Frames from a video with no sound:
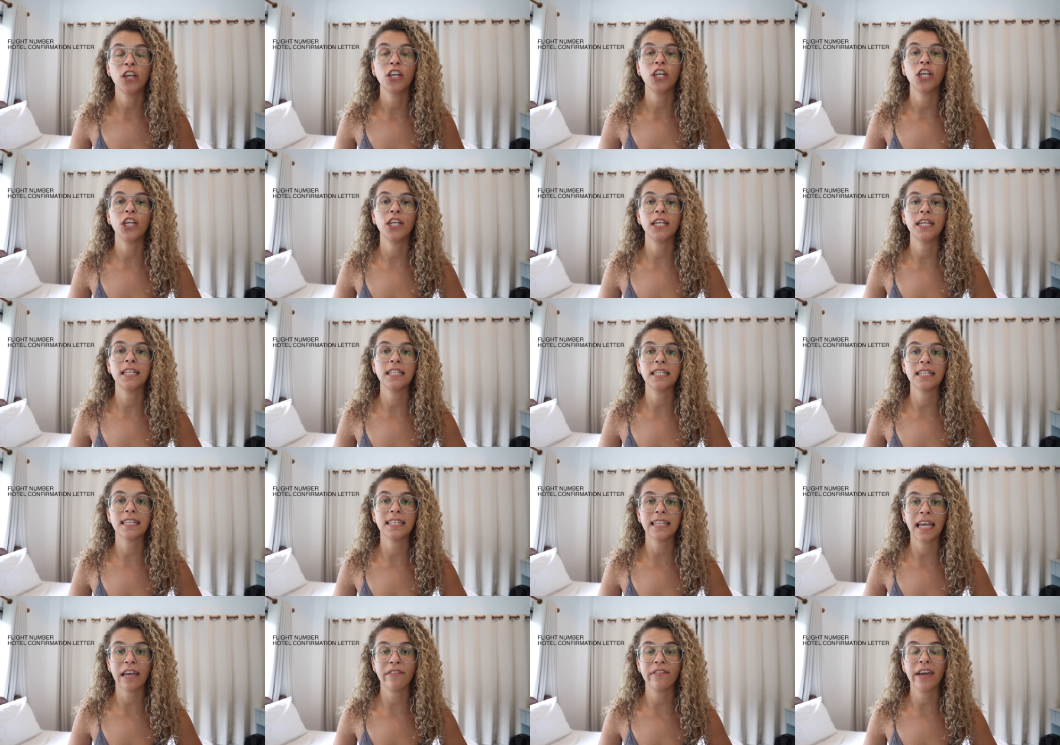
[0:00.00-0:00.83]
You need to
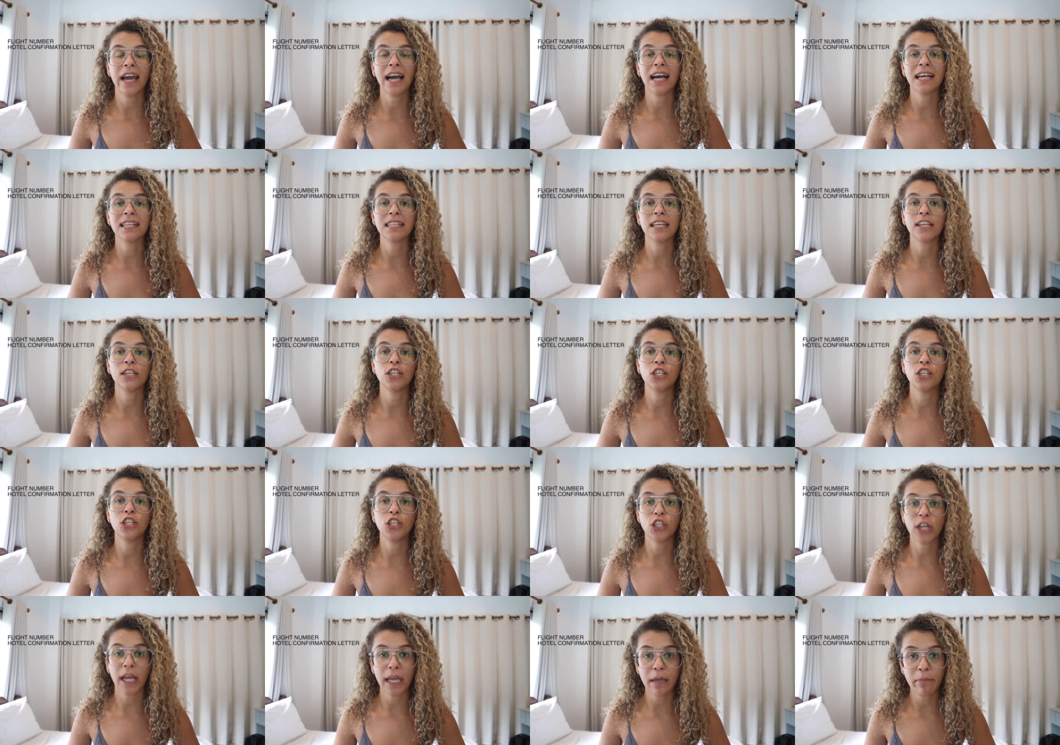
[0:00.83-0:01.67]
save it as a
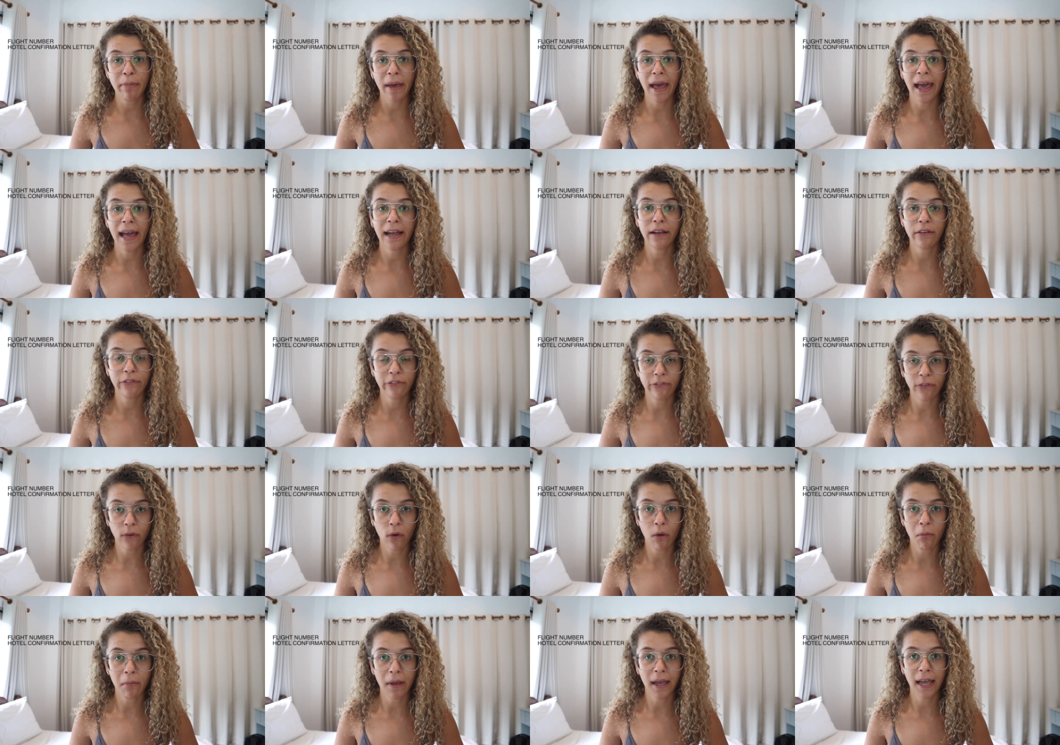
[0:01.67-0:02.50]
JPEG
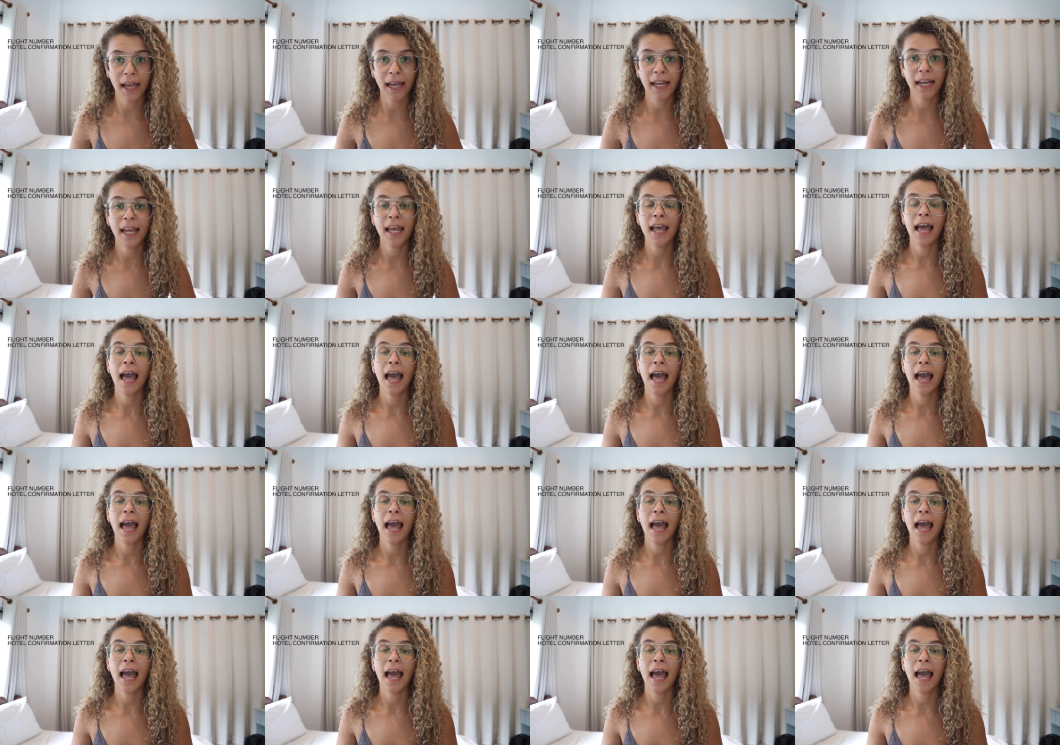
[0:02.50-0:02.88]
format,